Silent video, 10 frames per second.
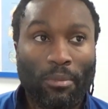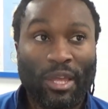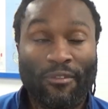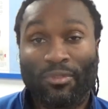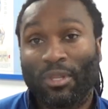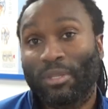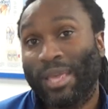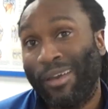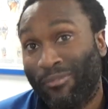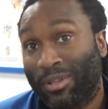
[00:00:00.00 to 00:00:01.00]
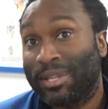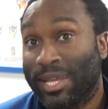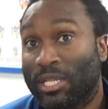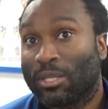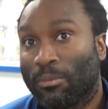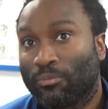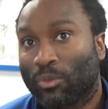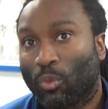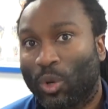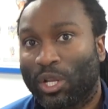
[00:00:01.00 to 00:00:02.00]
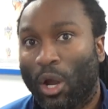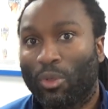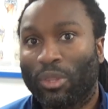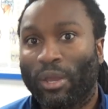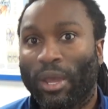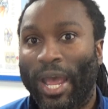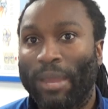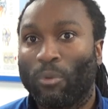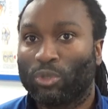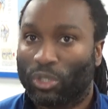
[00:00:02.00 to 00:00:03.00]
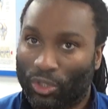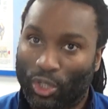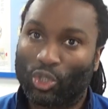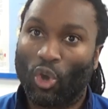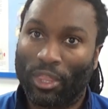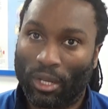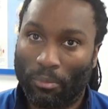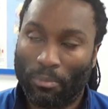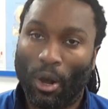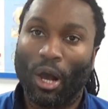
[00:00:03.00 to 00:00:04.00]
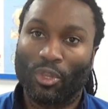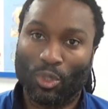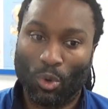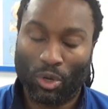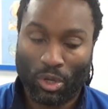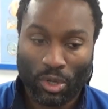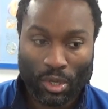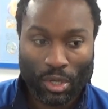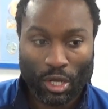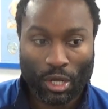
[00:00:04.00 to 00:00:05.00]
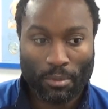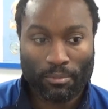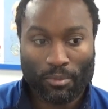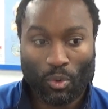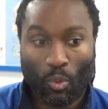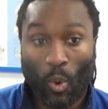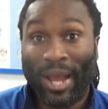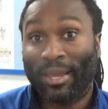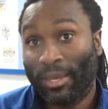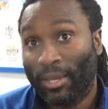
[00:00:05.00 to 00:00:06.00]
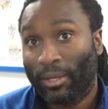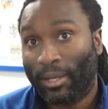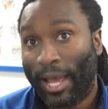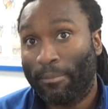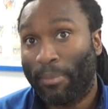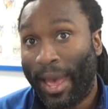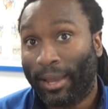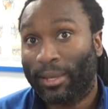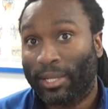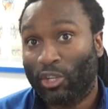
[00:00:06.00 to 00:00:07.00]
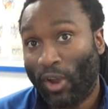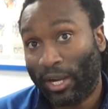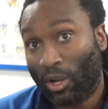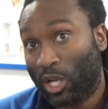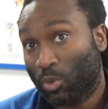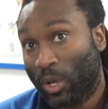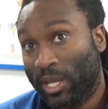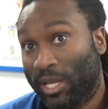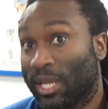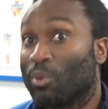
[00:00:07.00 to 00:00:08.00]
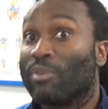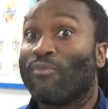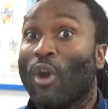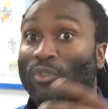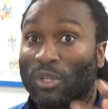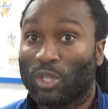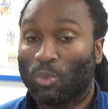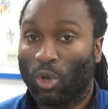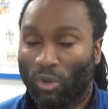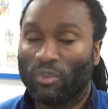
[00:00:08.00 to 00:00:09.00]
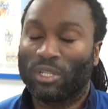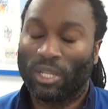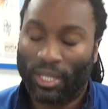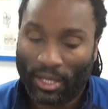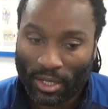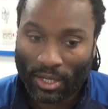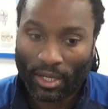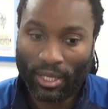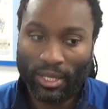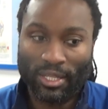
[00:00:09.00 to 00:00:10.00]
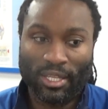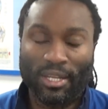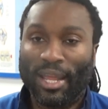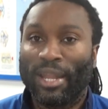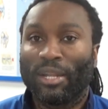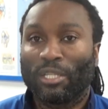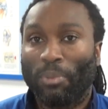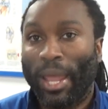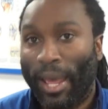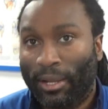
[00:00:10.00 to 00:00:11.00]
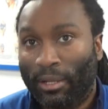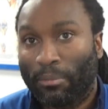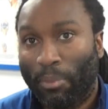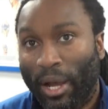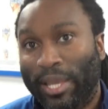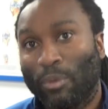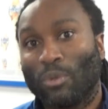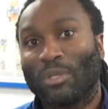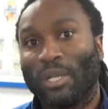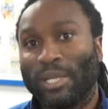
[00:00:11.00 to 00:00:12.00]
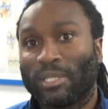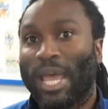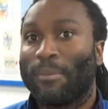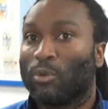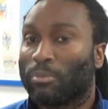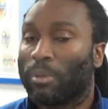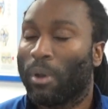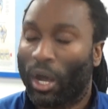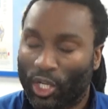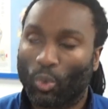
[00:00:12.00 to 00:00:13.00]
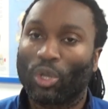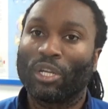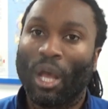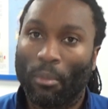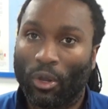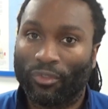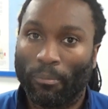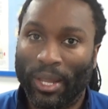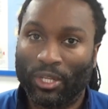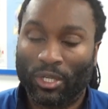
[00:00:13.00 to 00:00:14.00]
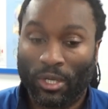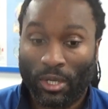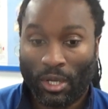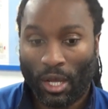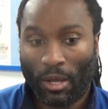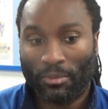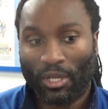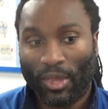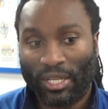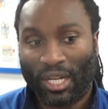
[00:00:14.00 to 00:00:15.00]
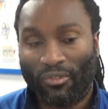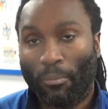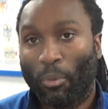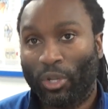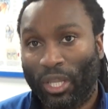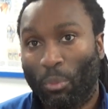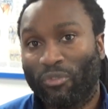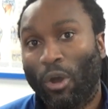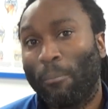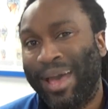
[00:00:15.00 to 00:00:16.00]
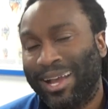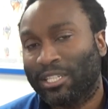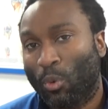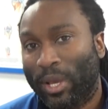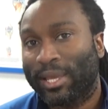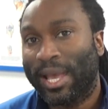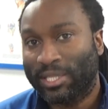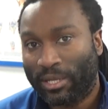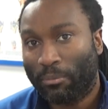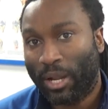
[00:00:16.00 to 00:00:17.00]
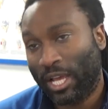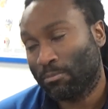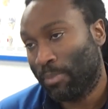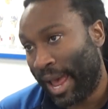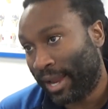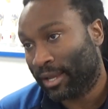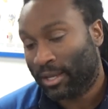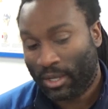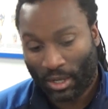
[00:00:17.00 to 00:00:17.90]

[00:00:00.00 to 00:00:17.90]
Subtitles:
If the gaffer needs them, we know that they're able to join in and be part of the squad. Waggy came back and he trained last week and he was involved in the squad. Obviously, it didn't end as planned, but he was at least able to be part of the squad and come on off the bench. So that's another body that we've got back. So we're getting players back.